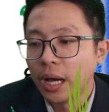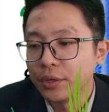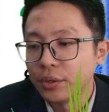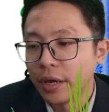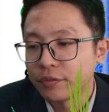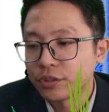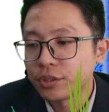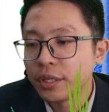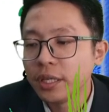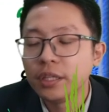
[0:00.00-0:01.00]
You have
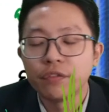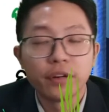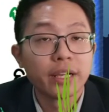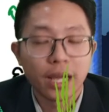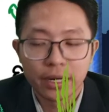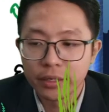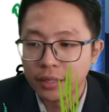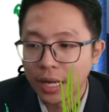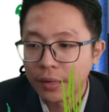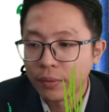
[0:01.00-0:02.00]
three different
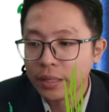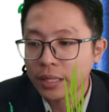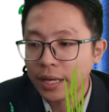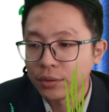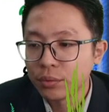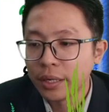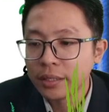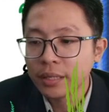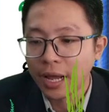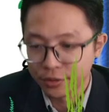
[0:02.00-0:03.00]
current, I1, I2,
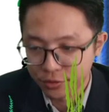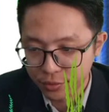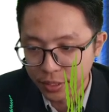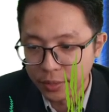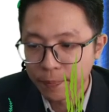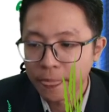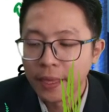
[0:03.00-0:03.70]
and I3.